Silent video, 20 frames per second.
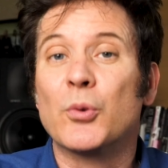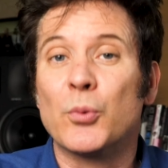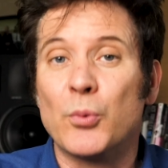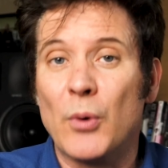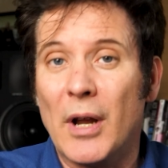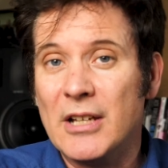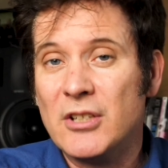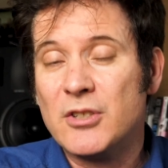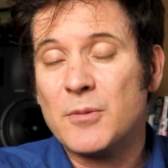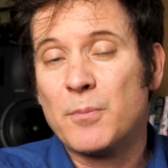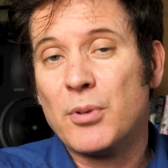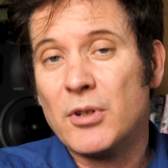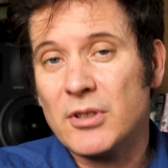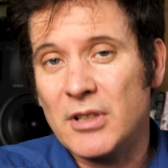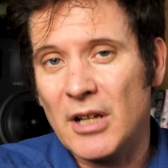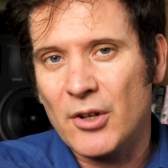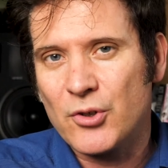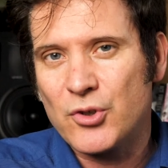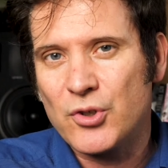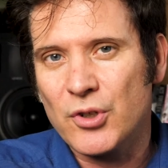Great
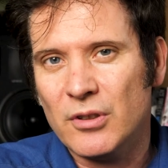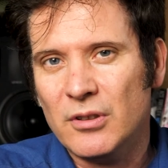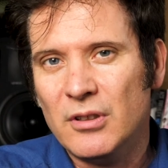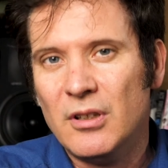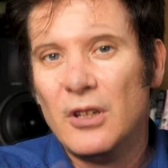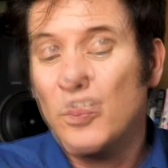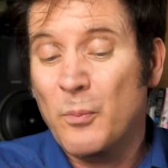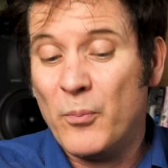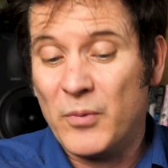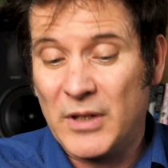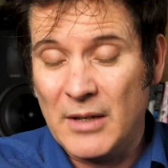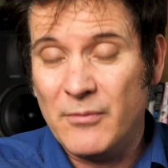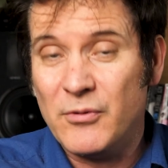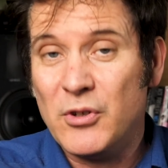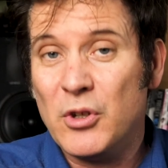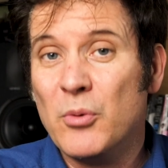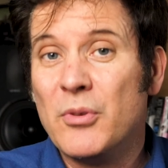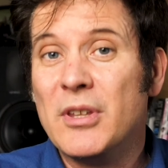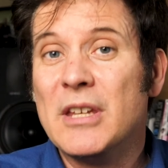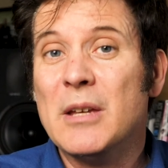production will
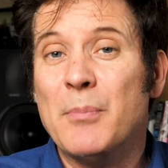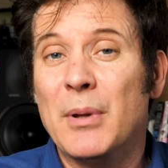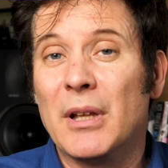give you the